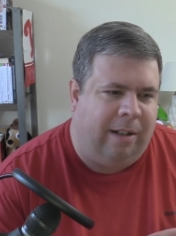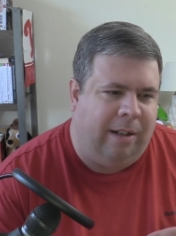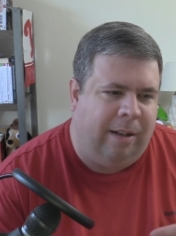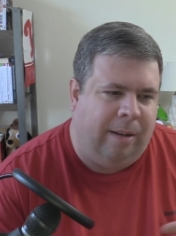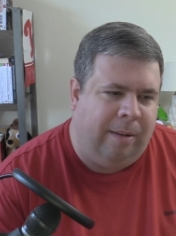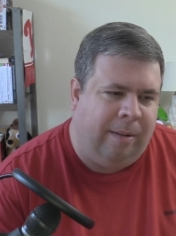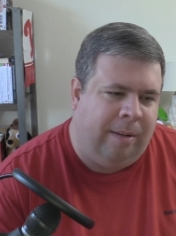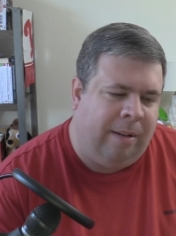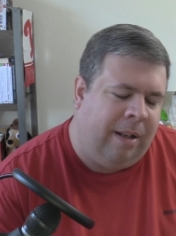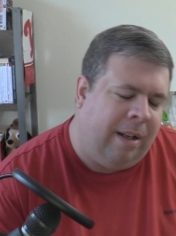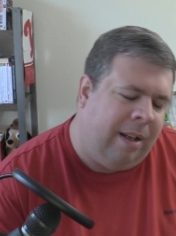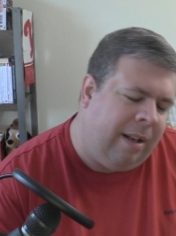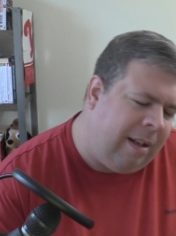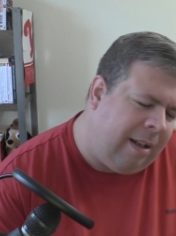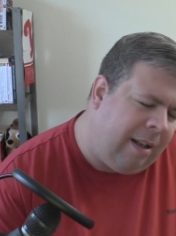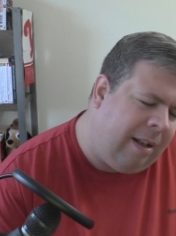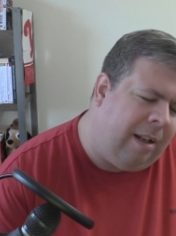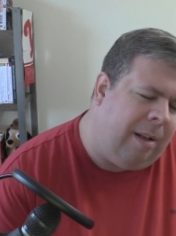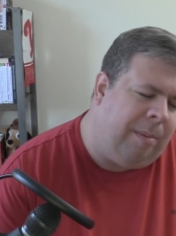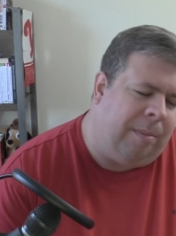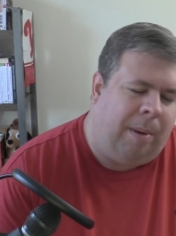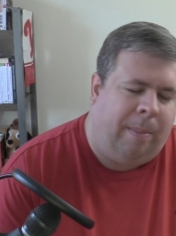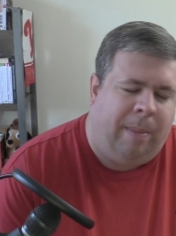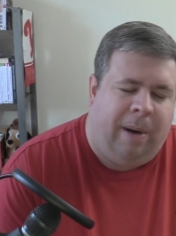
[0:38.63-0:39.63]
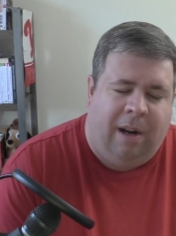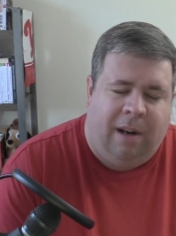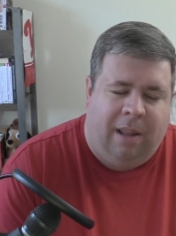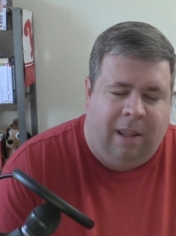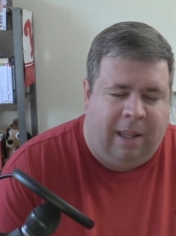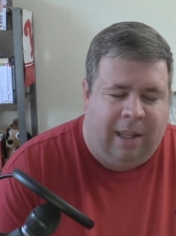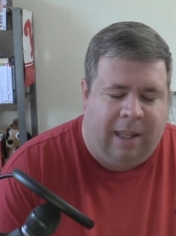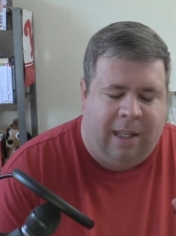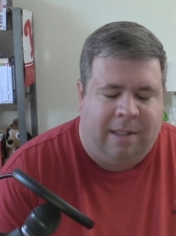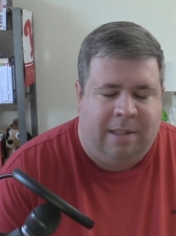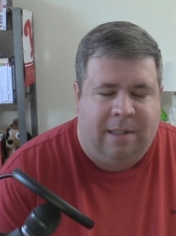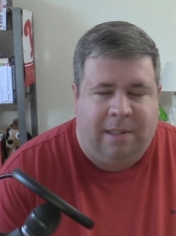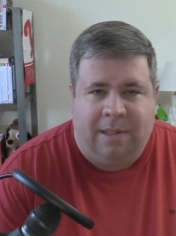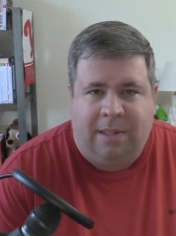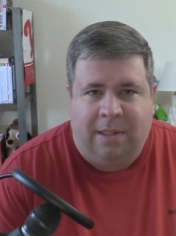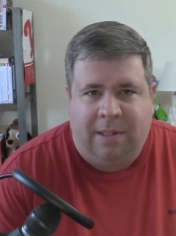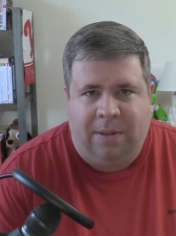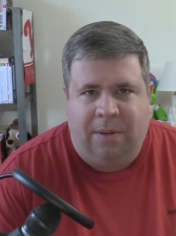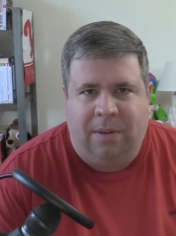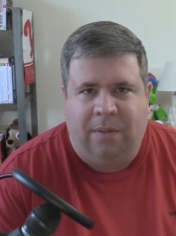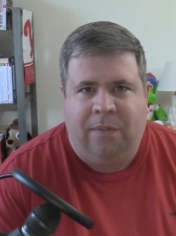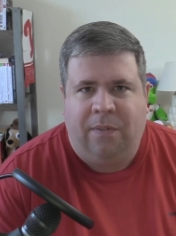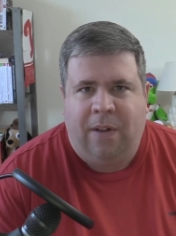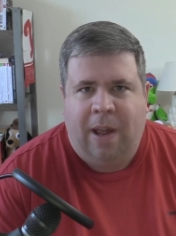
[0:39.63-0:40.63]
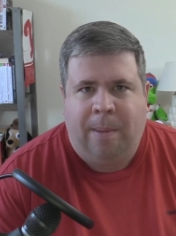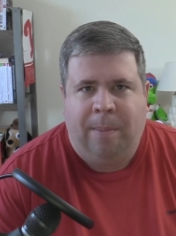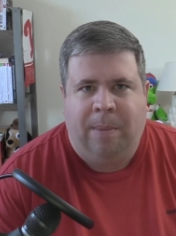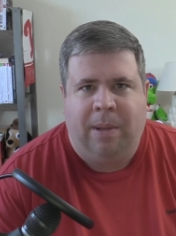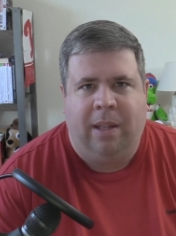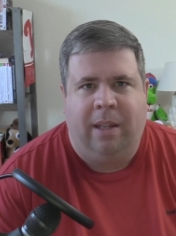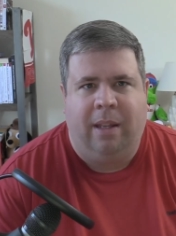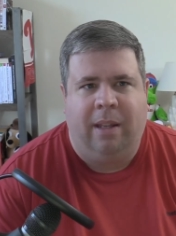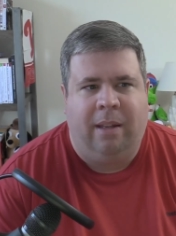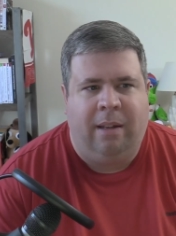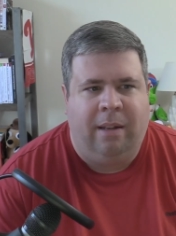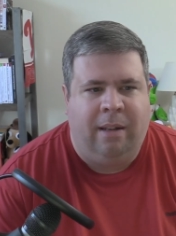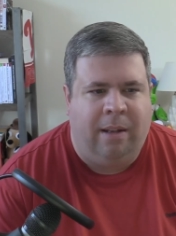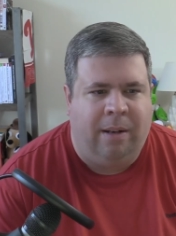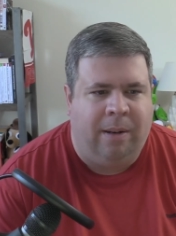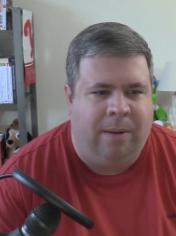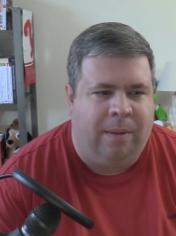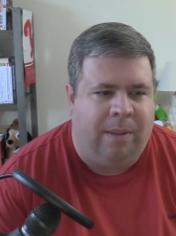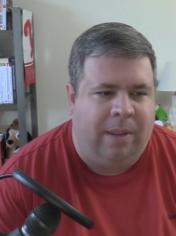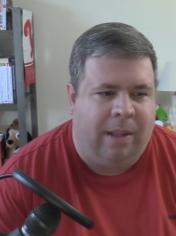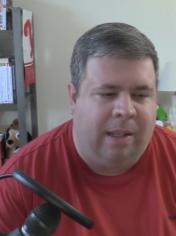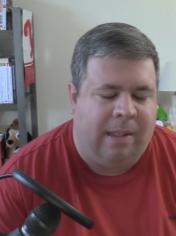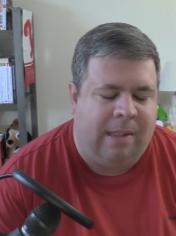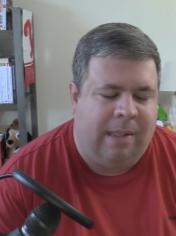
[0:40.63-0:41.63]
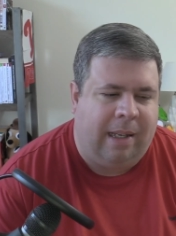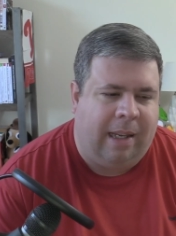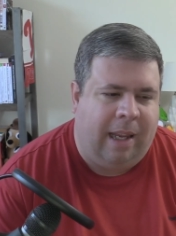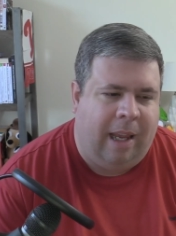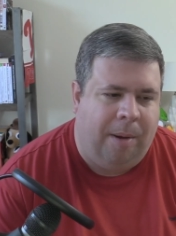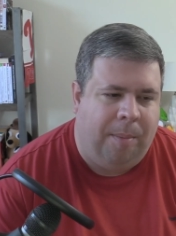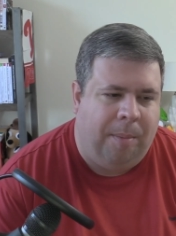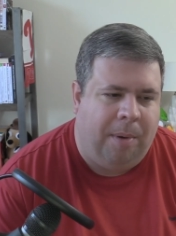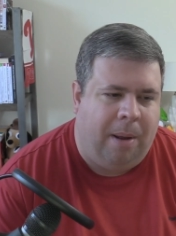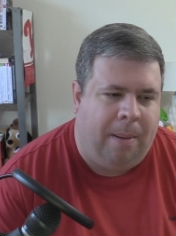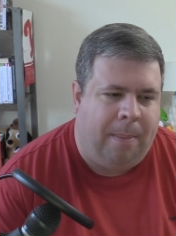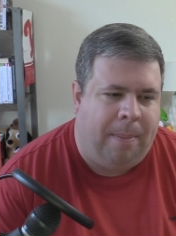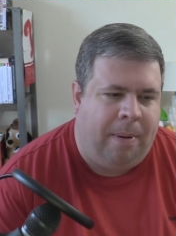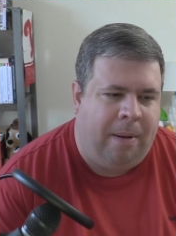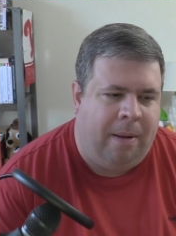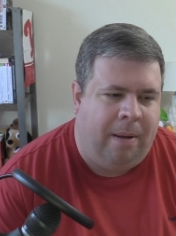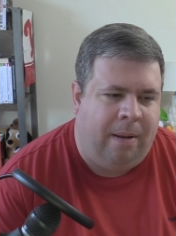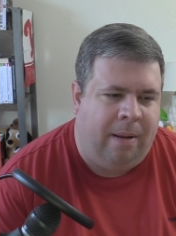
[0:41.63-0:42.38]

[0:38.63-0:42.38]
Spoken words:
And primarily that's just due to family, things that came up.